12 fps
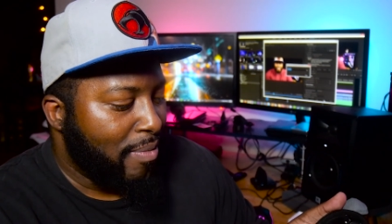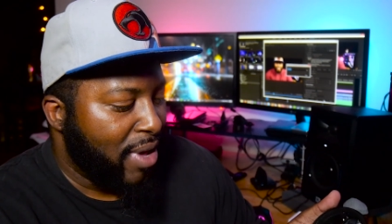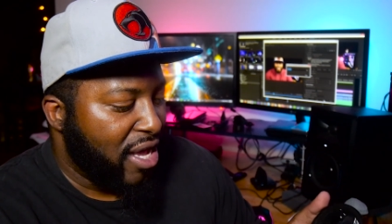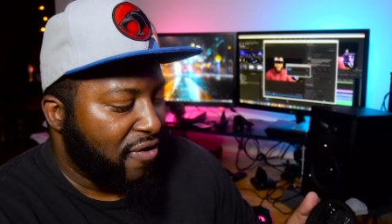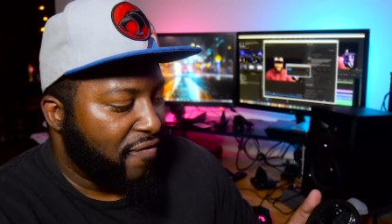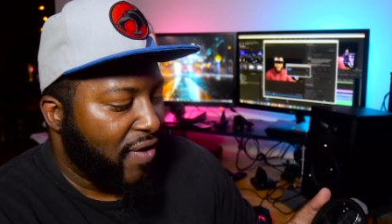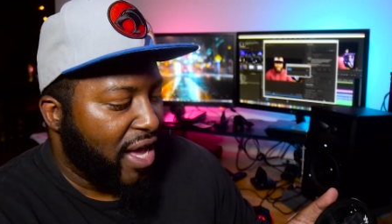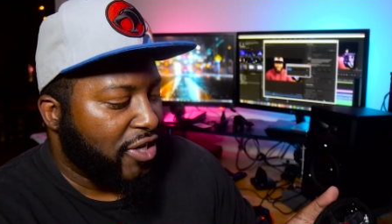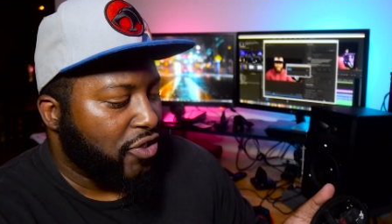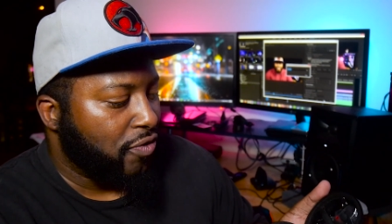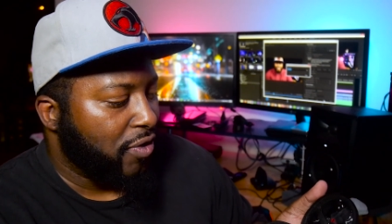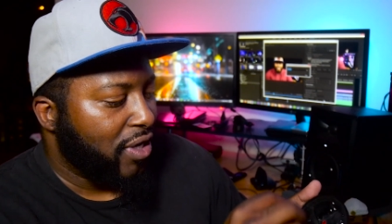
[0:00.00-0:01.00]

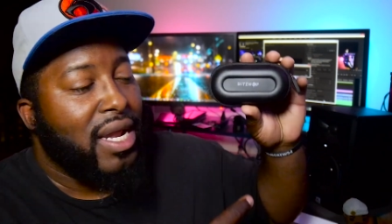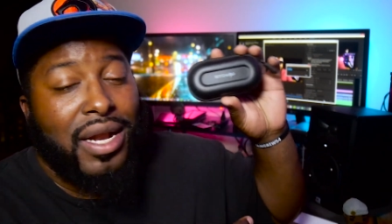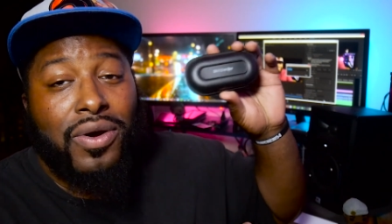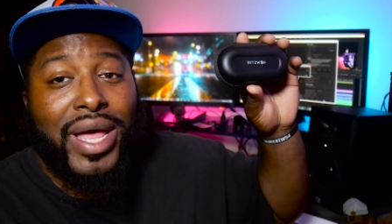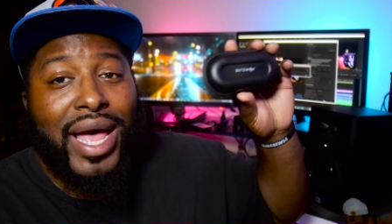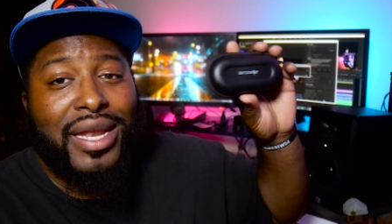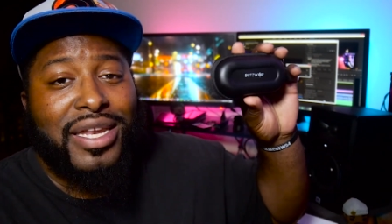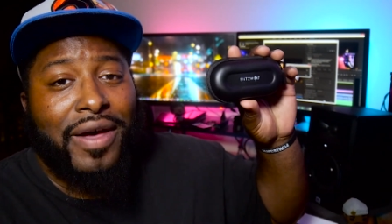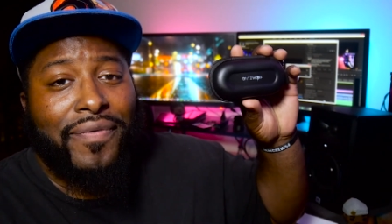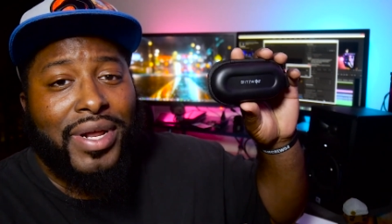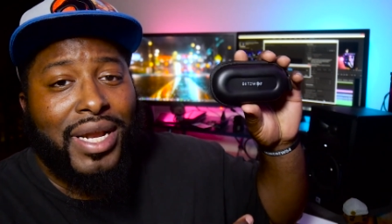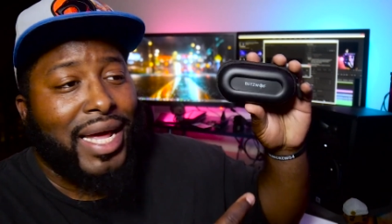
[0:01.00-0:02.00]
manufacturer. Okay, I
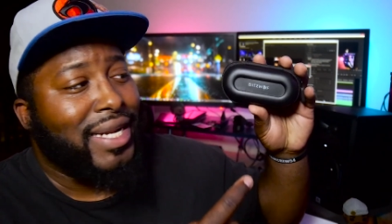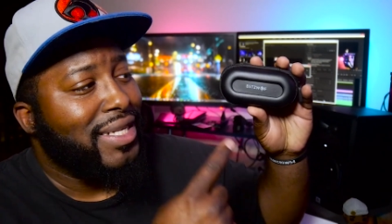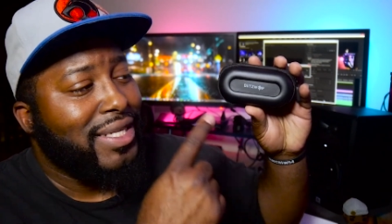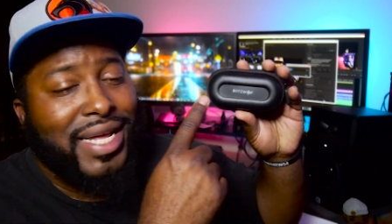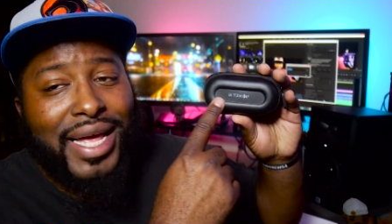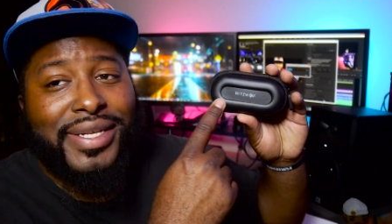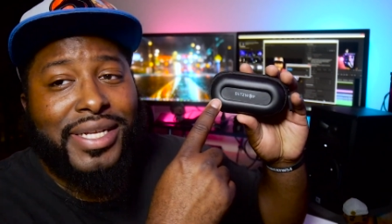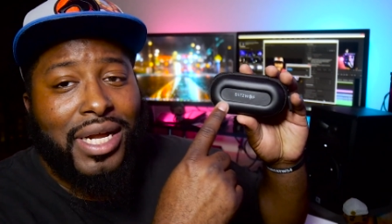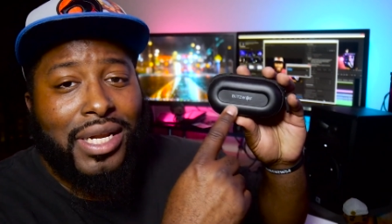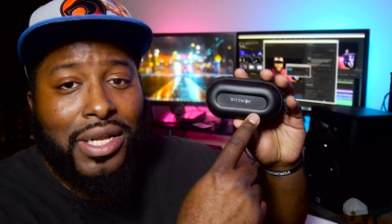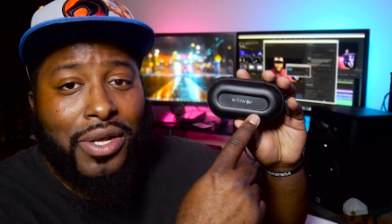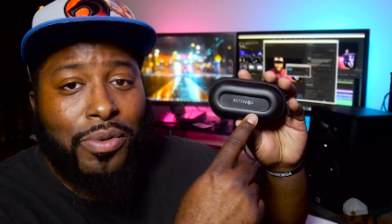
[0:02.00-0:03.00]
definitely like this case a
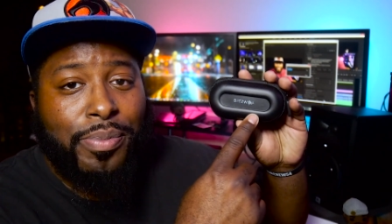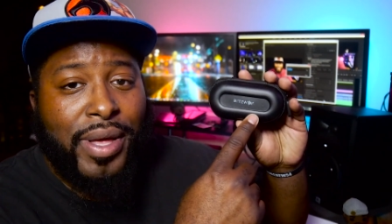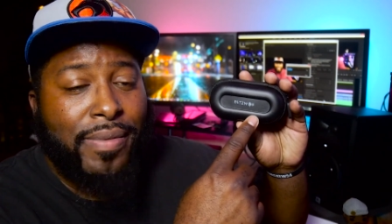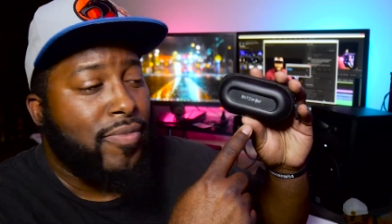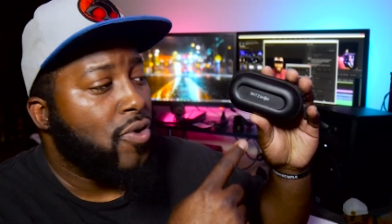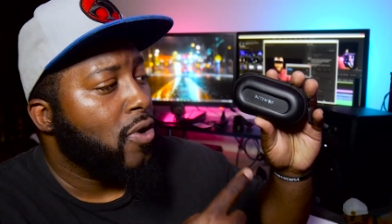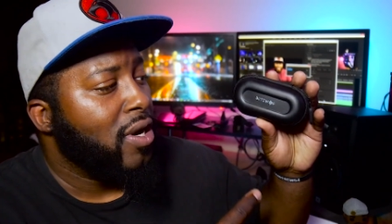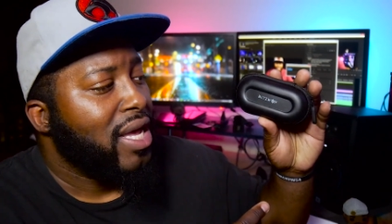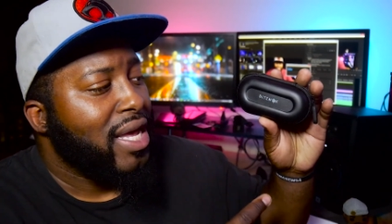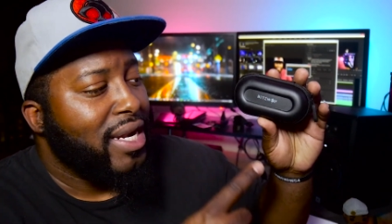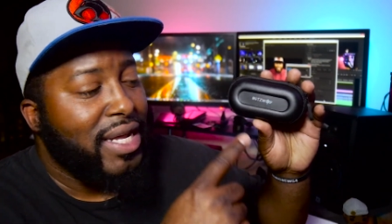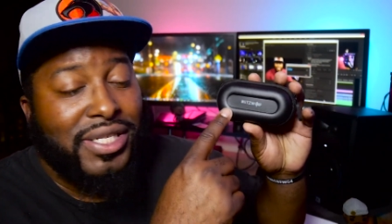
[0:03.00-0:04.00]
little bit more.
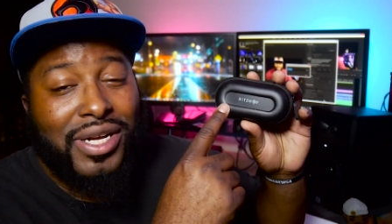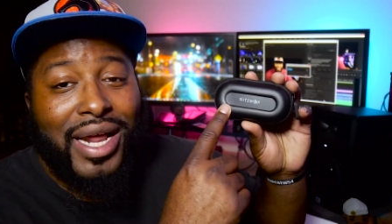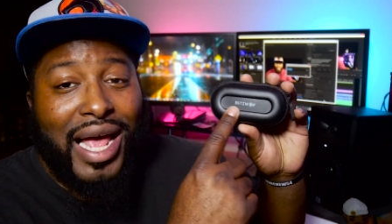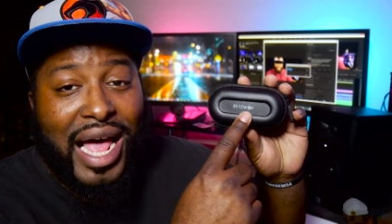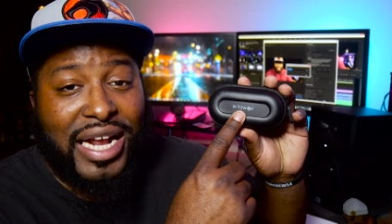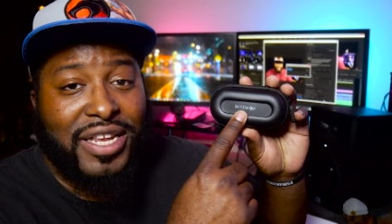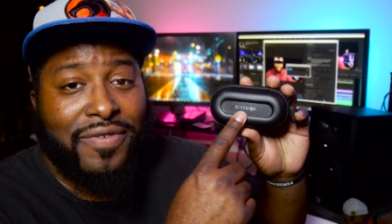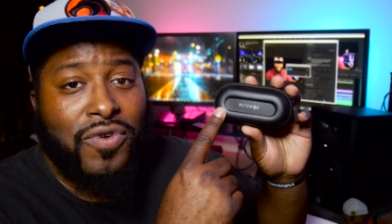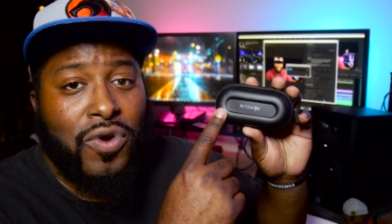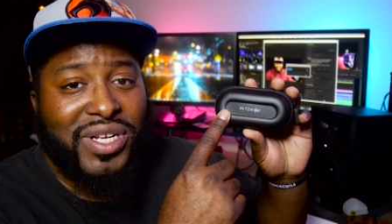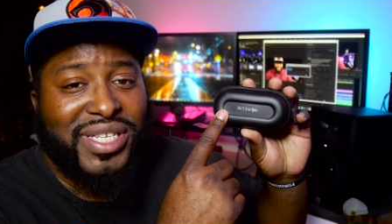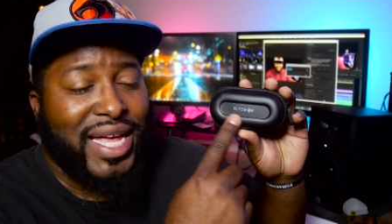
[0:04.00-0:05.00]
These are the active
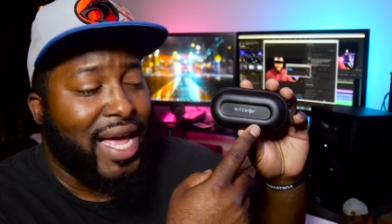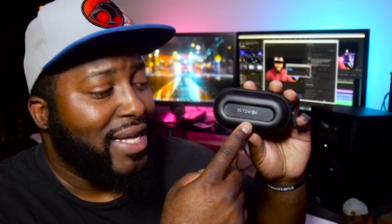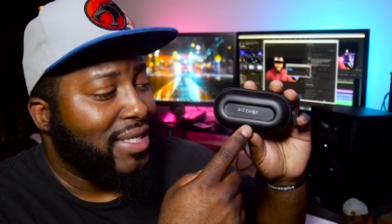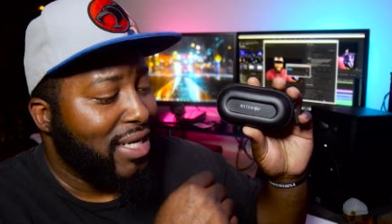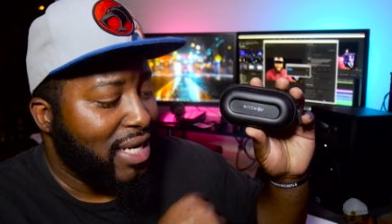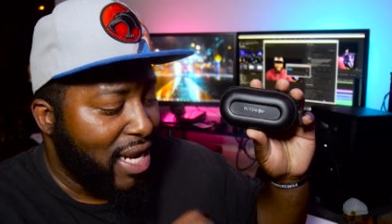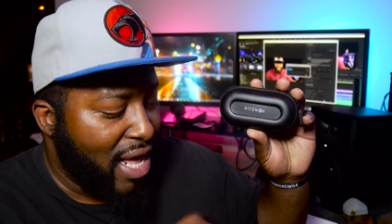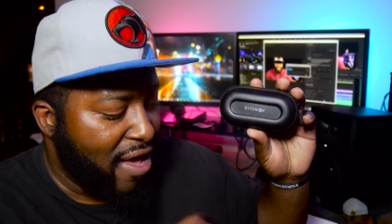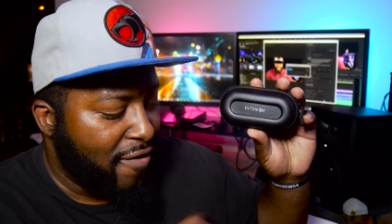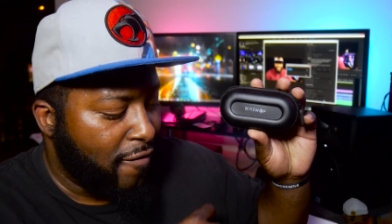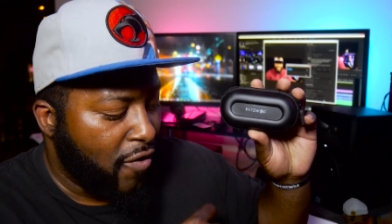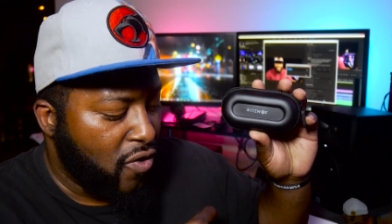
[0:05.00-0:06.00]
noise canceling
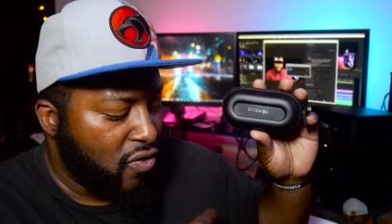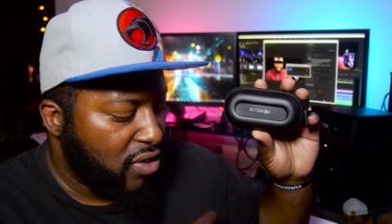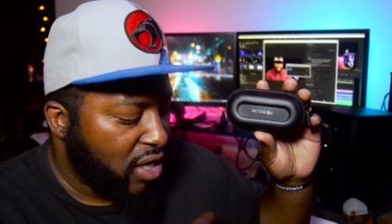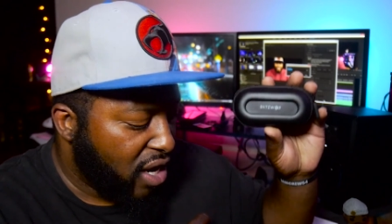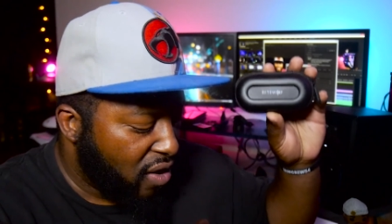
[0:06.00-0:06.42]
headphones.